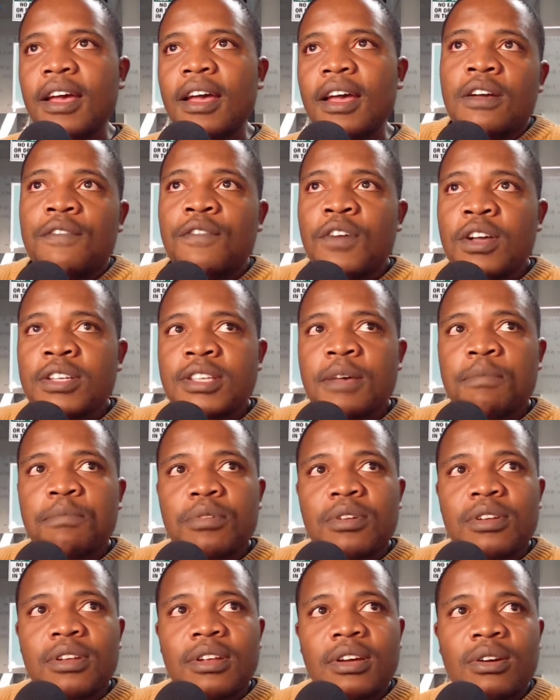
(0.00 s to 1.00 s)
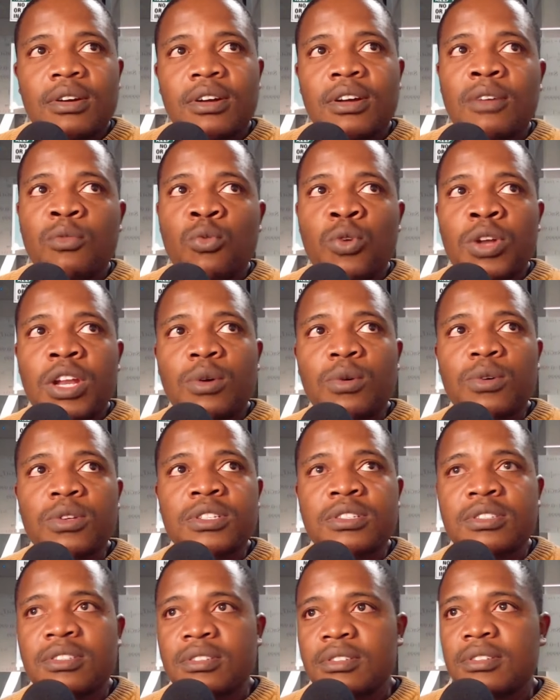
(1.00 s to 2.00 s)
For example, when I
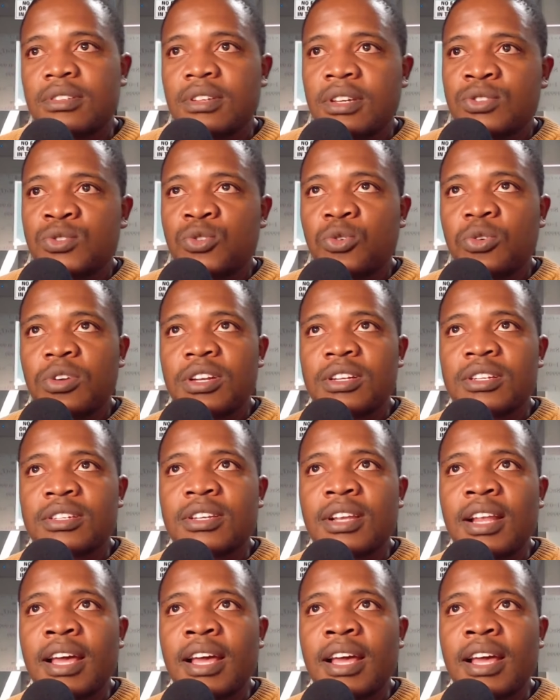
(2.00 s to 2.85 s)
was a student,